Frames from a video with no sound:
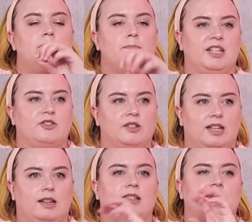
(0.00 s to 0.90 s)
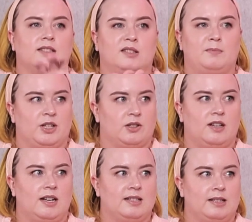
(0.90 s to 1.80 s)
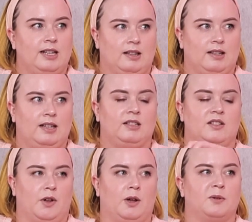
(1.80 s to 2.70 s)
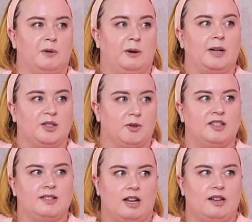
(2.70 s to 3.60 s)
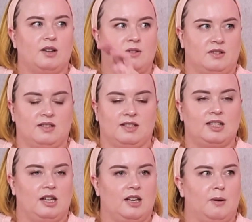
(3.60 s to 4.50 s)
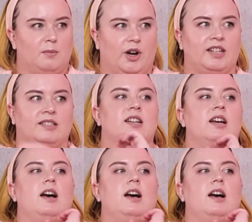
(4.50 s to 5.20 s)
Meso needling is a specialized needling developed by Meso Aesthetic, which is a skincare brand.